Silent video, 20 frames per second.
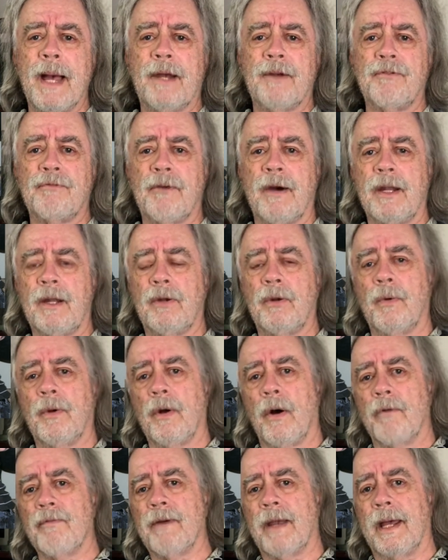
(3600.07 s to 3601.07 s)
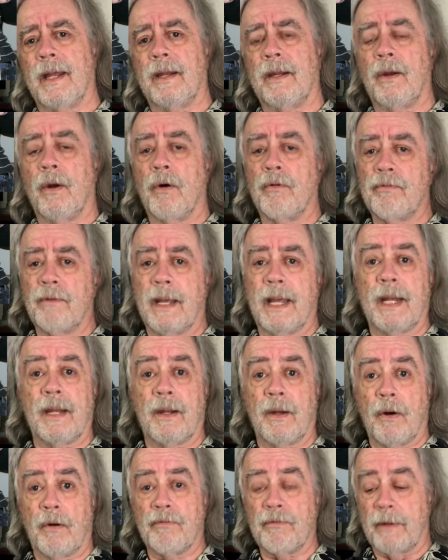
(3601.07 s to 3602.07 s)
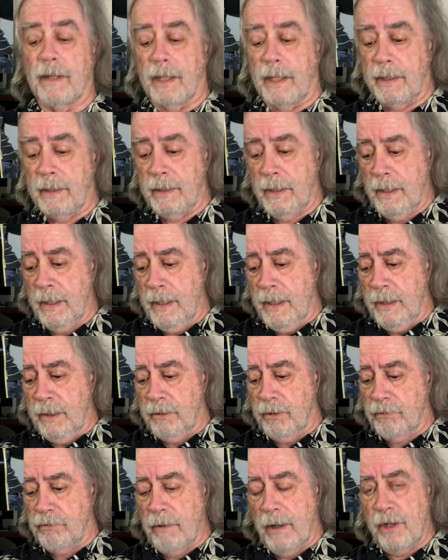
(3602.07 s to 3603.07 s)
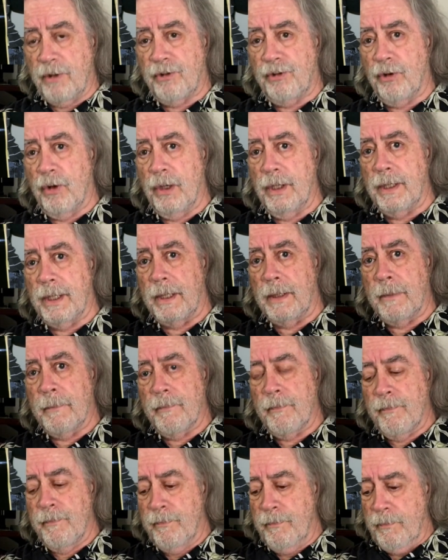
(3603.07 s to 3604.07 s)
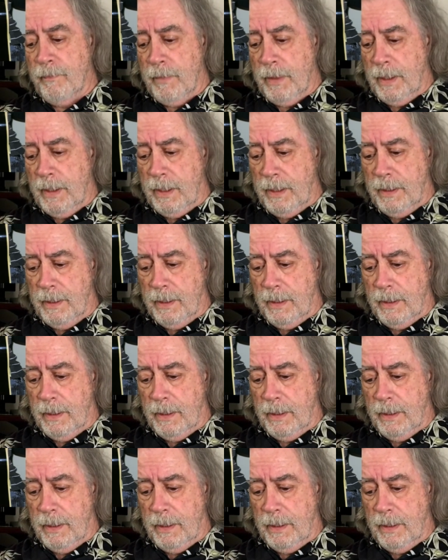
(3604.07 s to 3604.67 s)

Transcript: and try to do it over again and over again and over again to try to shorten it. And